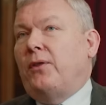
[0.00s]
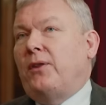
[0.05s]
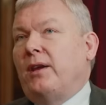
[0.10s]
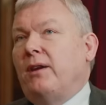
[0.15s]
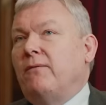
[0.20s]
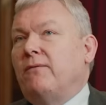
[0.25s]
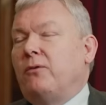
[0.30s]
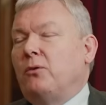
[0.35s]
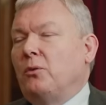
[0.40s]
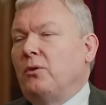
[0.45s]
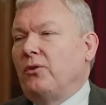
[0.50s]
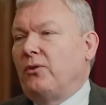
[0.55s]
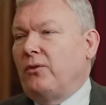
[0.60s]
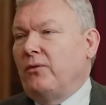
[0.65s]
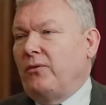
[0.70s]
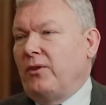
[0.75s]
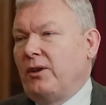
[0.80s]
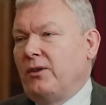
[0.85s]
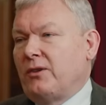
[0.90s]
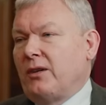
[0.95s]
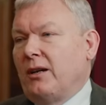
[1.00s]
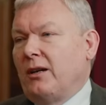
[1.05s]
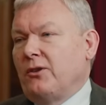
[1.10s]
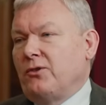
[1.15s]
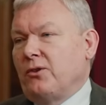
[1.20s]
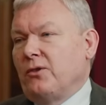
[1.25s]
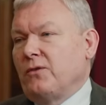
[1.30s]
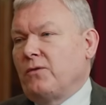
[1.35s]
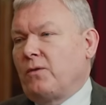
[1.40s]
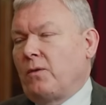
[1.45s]
the influence of the
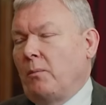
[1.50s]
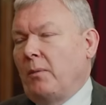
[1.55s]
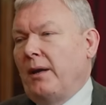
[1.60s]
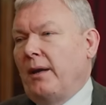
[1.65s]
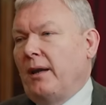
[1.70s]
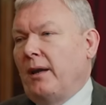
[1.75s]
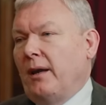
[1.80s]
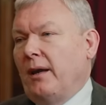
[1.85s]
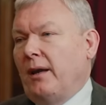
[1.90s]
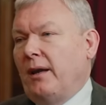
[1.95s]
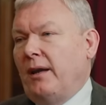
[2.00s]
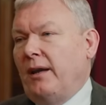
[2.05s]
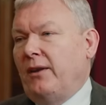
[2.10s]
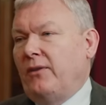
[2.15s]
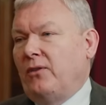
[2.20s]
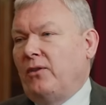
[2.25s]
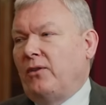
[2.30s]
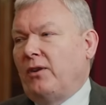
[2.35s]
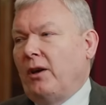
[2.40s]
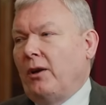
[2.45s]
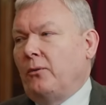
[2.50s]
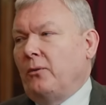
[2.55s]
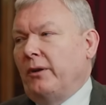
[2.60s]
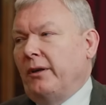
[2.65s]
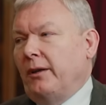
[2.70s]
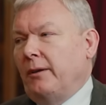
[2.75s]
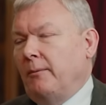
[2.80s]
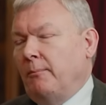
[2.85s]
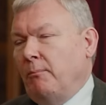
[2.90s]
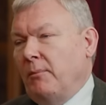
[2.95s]
intelligence from here isn't
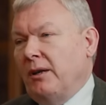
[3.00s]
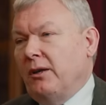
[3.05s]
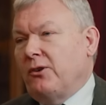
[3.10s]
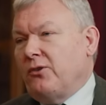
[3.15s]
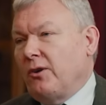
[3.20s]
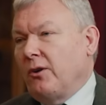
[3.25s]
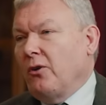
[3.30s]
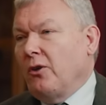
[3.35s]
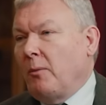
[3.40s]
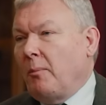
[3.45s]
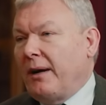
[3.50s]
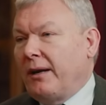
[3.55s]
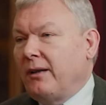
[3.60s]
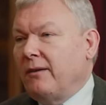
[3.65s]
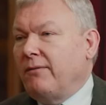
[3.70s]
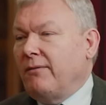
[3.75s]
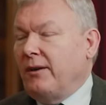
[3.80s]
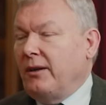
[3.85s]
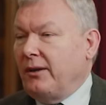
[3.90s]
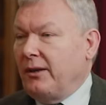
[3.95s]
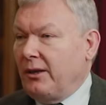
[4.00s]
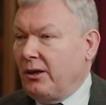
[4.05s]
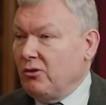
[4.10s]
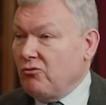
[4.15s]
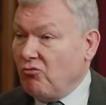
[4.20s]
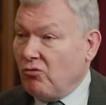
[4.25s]
only military on the battlefield, it goes